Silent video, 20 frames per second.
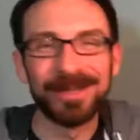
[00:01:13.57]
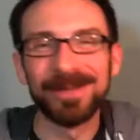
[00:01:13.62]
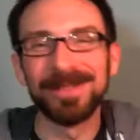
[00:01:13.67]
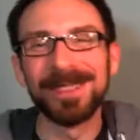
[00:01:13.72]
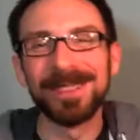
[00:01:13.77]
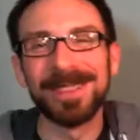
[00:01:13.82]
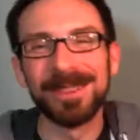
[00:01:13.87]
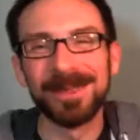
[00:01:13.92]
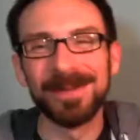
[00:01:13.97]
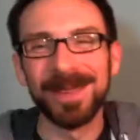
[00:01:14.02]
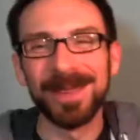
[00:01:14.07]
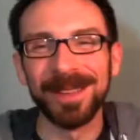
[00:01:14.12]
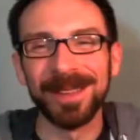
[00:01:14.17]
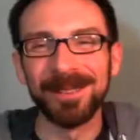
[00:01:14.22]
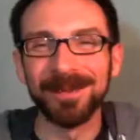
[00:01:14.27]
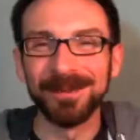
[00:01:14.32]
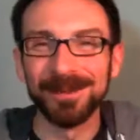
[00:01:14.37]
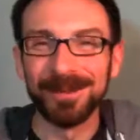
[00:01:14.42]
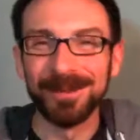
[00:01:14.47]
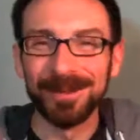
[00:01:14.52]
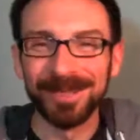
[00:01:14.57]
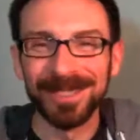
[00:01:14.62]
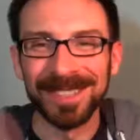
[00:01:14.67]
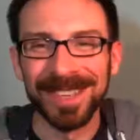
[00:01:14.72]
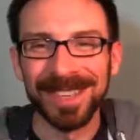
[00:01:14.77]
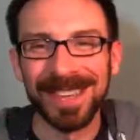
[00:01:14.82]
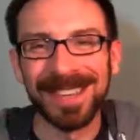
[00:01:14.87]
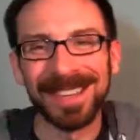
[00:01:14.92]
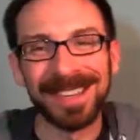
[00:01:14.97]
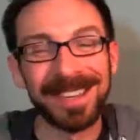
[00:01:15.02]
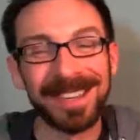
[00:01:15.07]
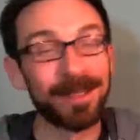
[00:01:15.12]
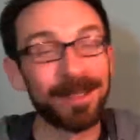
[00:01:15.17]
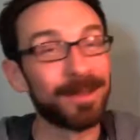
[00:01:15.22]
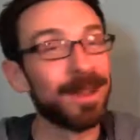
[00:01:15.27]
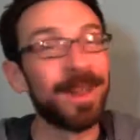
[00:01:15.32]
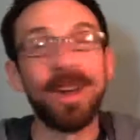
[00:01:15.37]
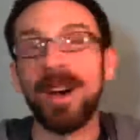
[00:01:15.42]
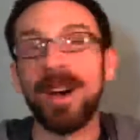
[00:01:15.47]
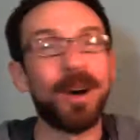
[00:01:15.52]
over here making the rules and editing
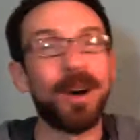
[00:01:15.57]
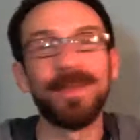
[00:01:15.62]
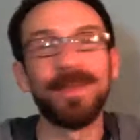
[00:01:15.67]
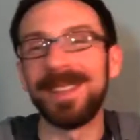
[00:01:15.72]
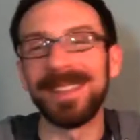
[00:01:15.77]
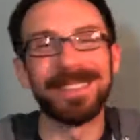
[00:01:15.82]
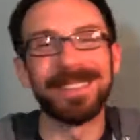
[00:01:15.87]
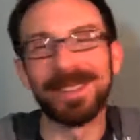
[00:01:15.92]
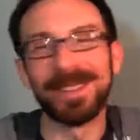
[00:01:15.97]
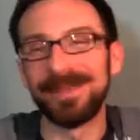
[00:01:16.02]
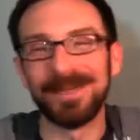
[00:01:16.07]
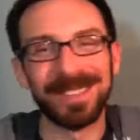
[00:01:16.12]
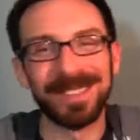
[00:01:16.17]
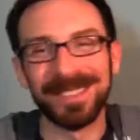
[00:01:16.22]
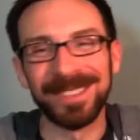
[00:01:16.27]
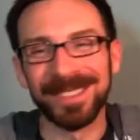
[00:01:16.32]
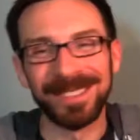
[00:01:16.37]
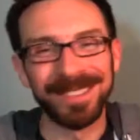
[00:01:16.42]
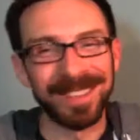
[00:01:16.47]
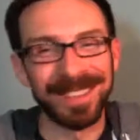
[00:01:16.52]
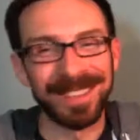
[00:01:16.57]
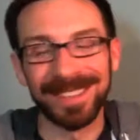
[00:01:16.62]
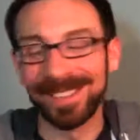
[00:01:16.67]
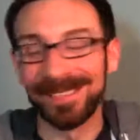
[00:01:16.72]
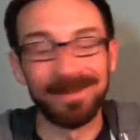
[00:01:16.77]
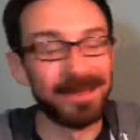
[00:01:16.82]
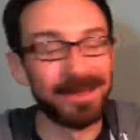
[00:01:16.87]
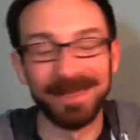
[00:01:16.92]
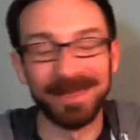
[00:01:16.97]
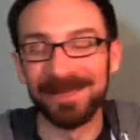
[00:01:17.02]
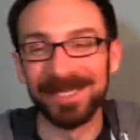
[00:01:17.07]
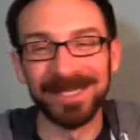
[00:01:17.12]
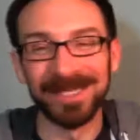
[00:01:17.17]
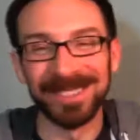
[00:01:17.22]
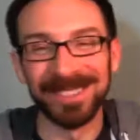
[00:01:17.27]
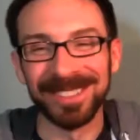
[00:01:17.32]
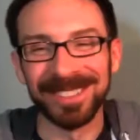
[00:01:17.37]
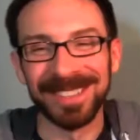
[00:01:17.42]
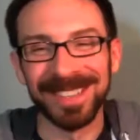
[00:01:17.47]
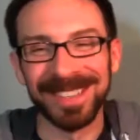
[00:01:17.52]
out all that stuff I just said. None of it's
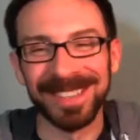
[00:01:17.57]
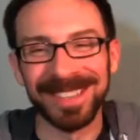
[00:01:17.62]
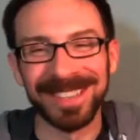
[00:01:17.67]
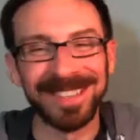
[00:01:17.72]
going to stay